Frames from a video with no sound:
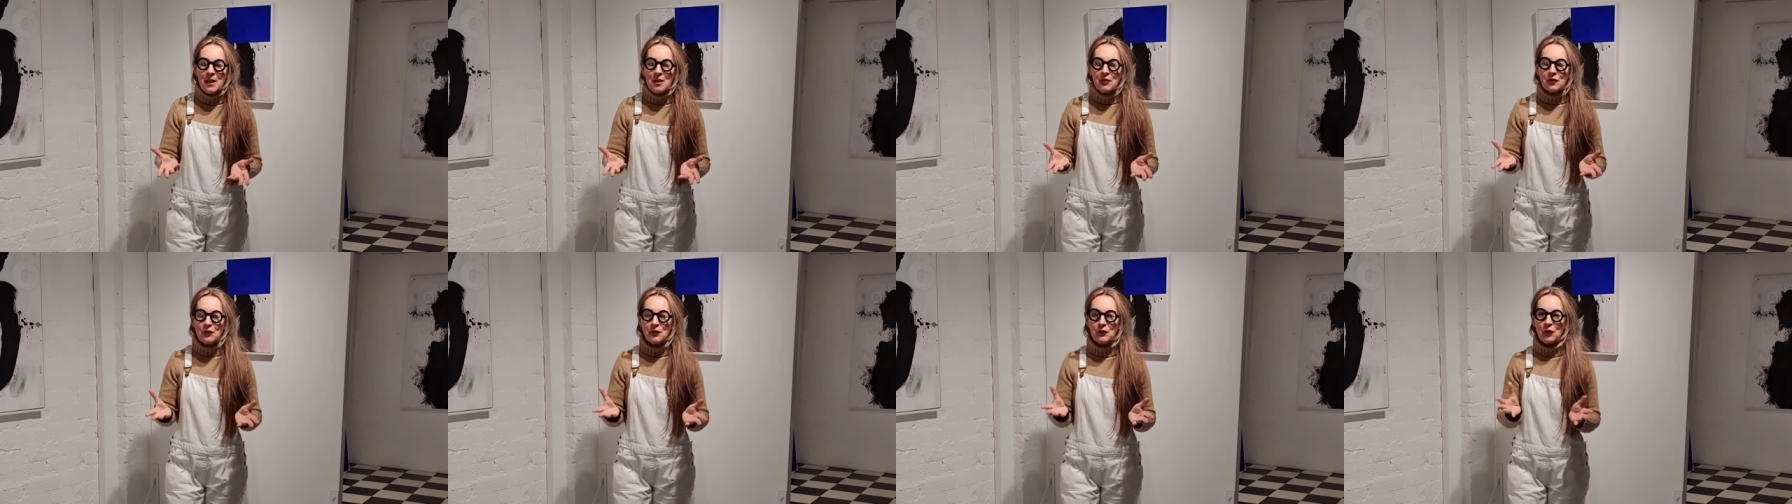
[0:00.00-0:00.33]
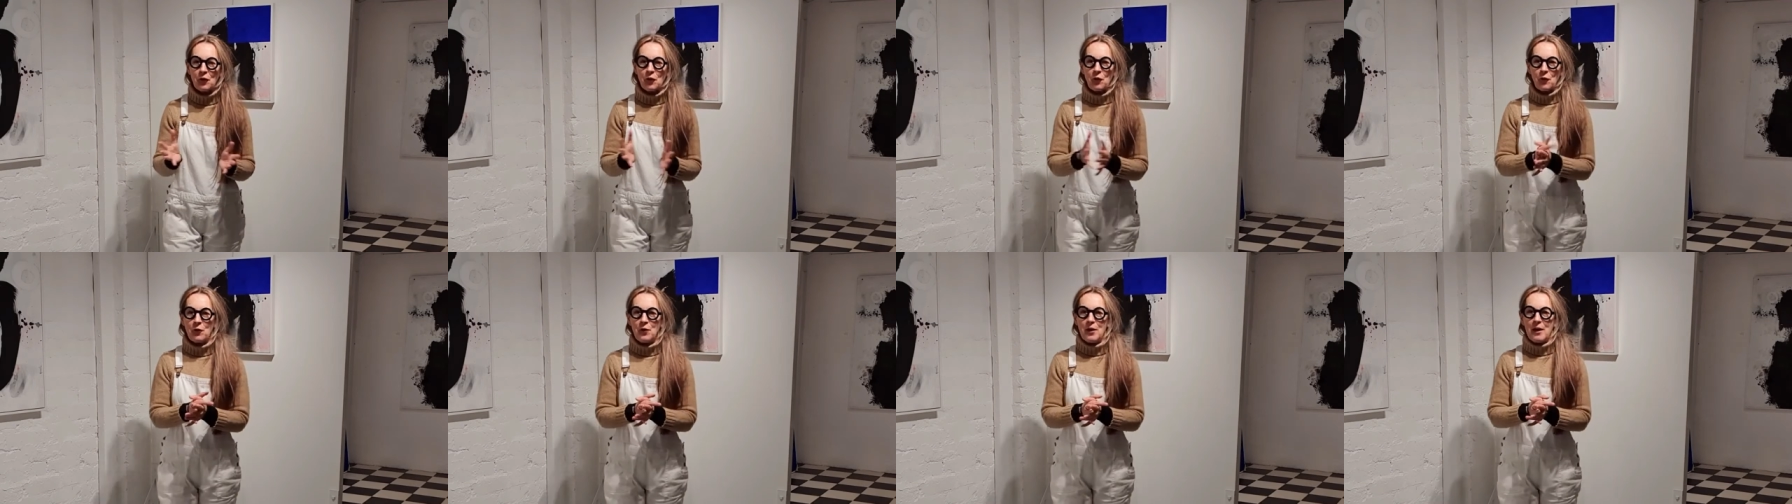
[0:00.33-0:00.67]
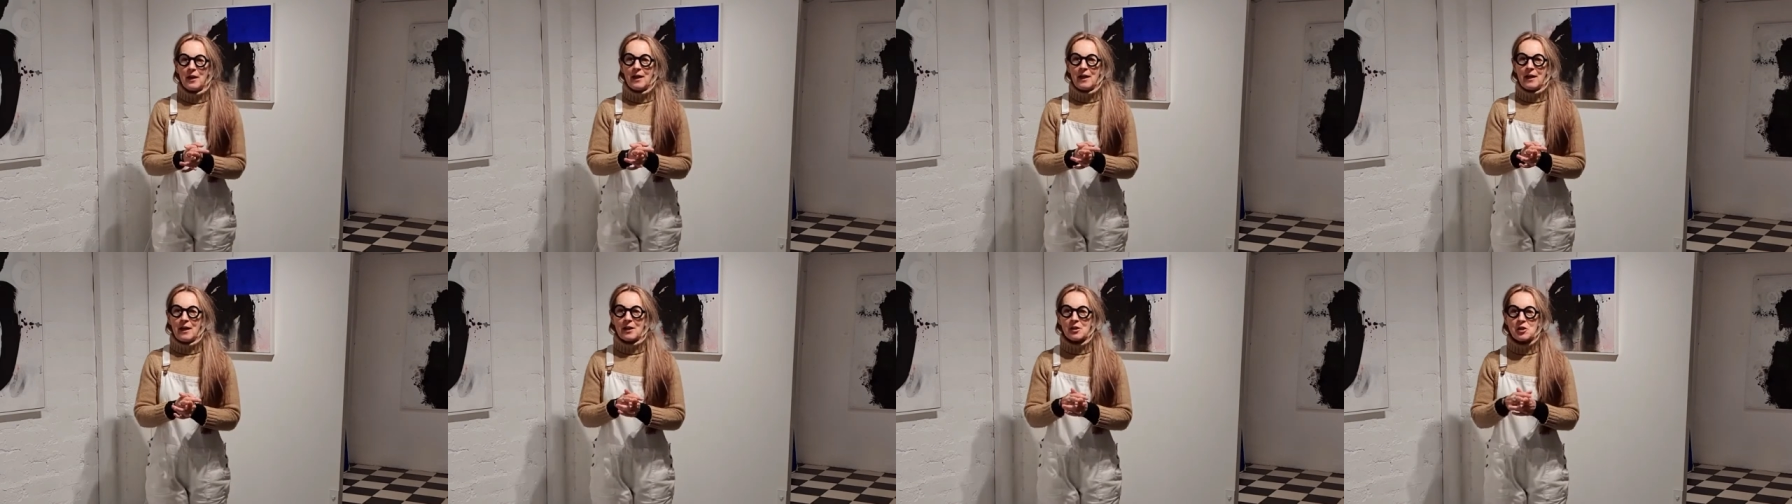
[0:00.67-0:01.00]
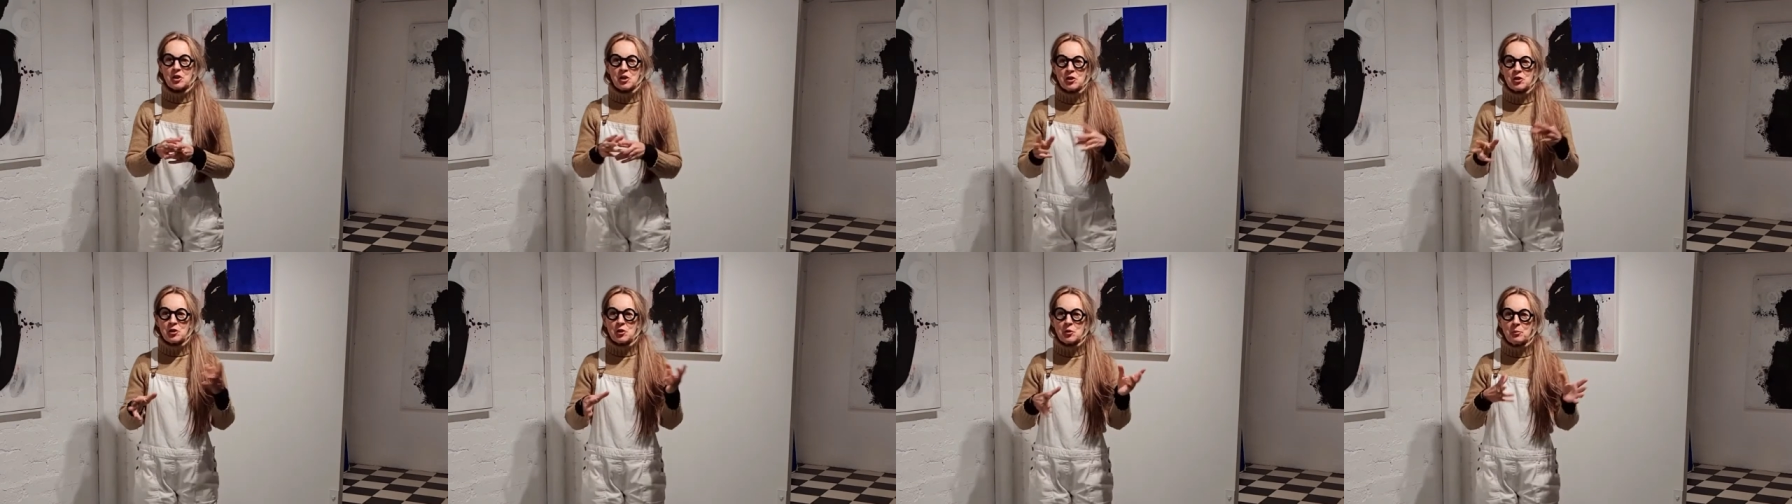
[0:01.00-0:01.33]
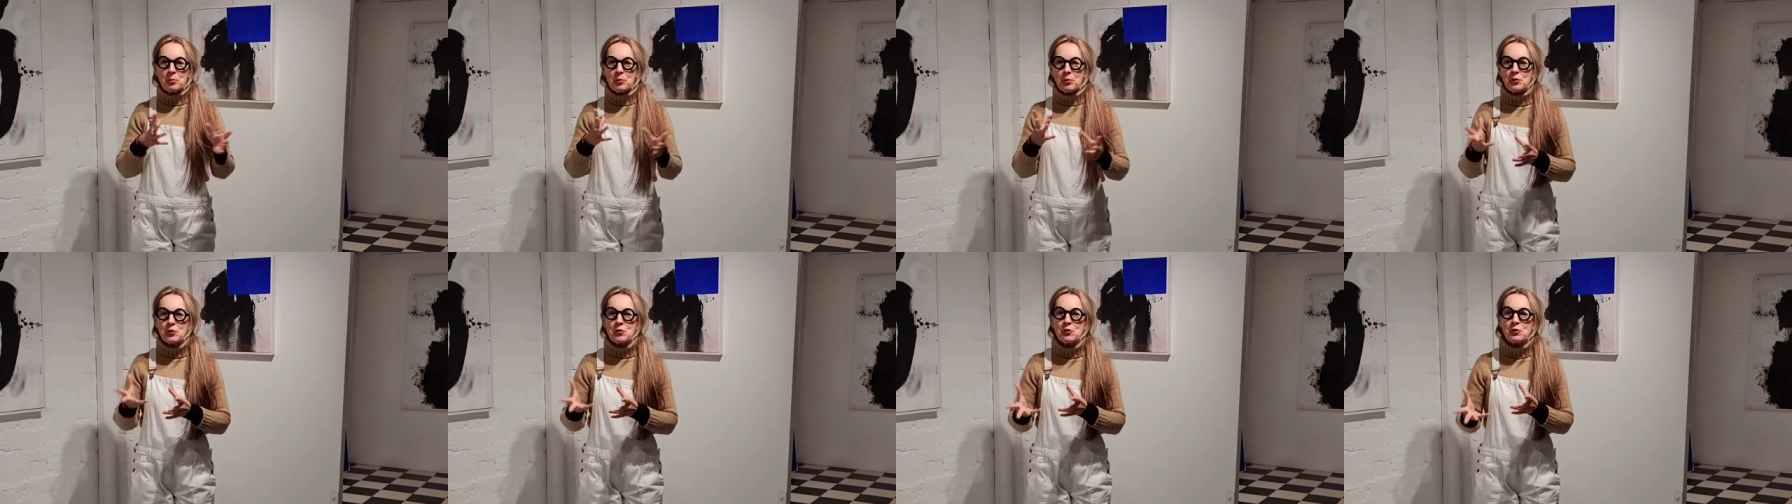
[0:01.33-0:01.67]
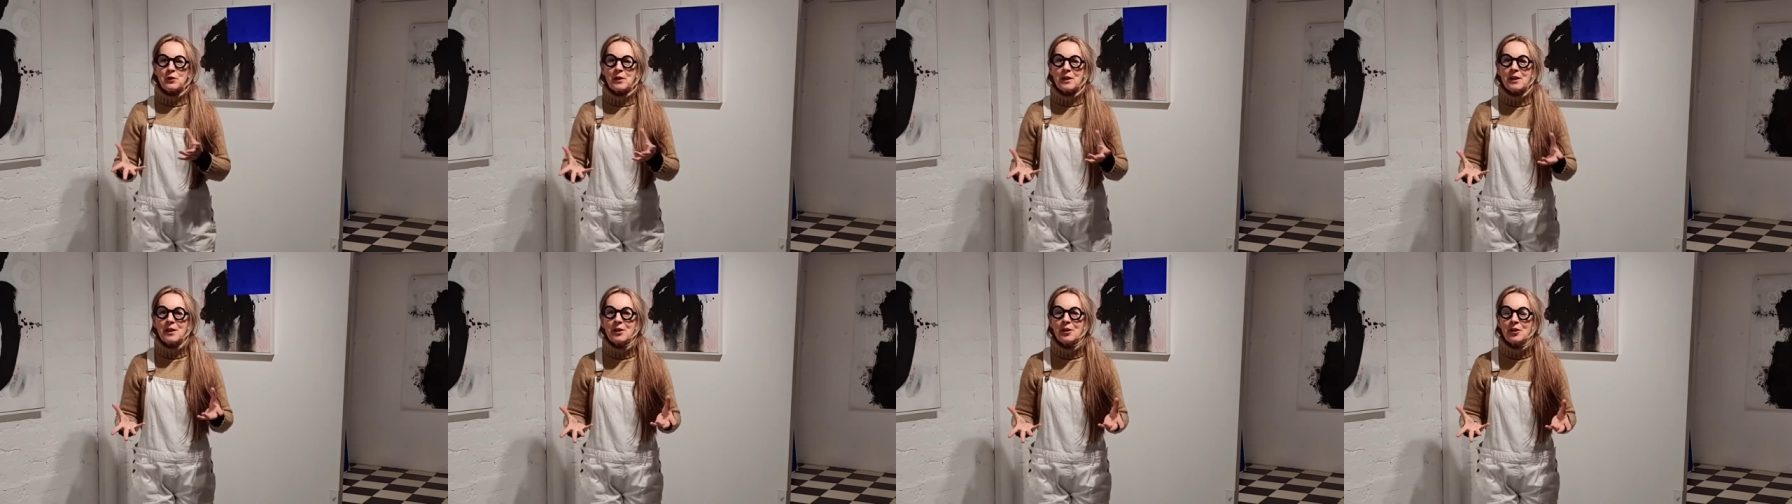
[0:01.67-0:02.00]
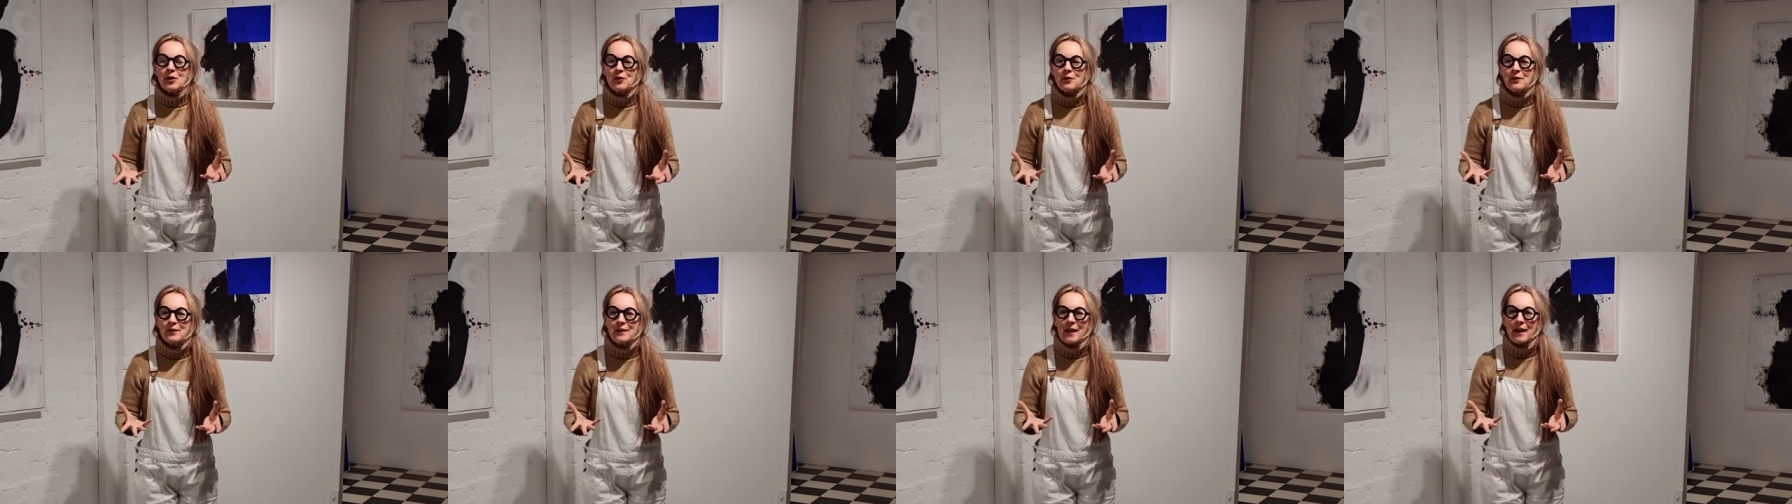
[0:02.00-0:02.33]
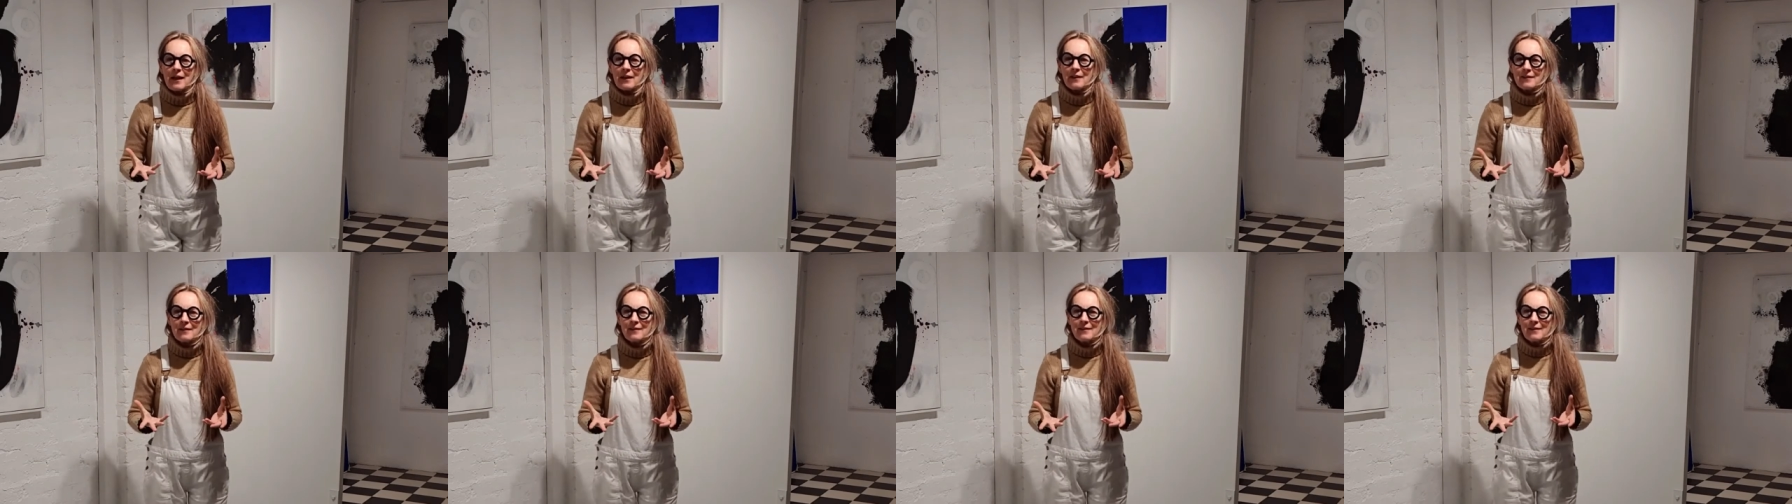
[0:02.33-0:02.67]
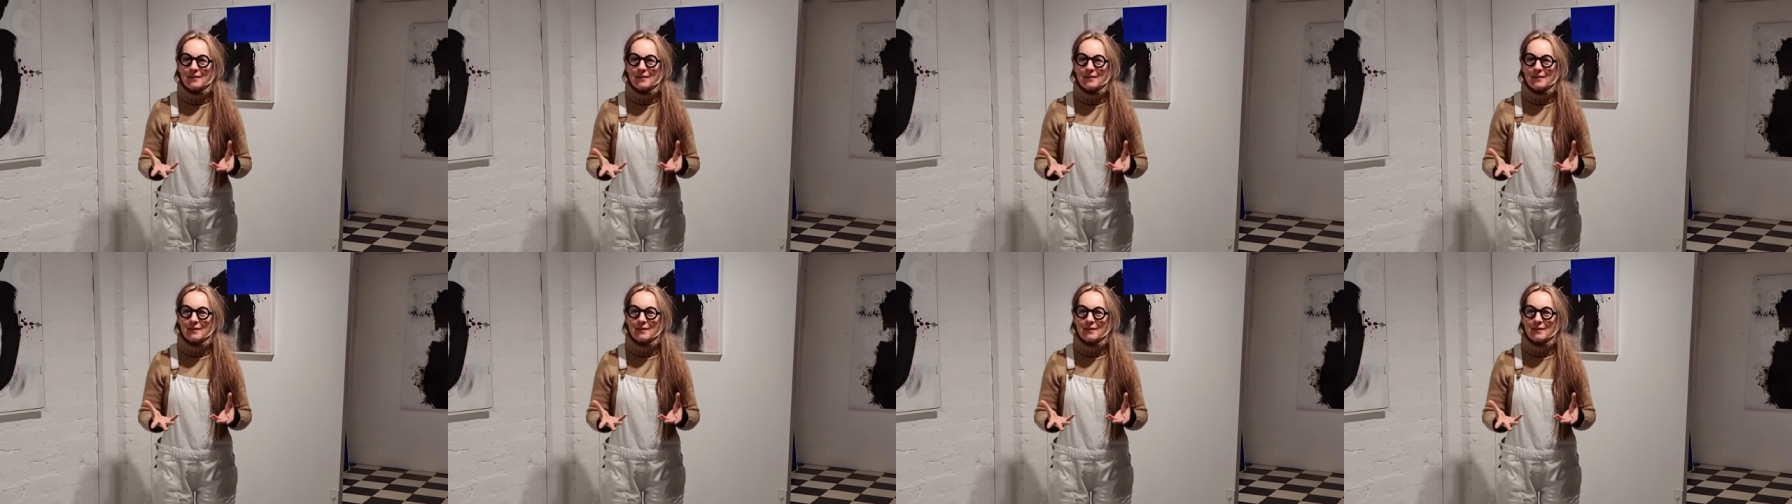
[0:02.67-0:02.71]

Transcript: So, just to put you in the context,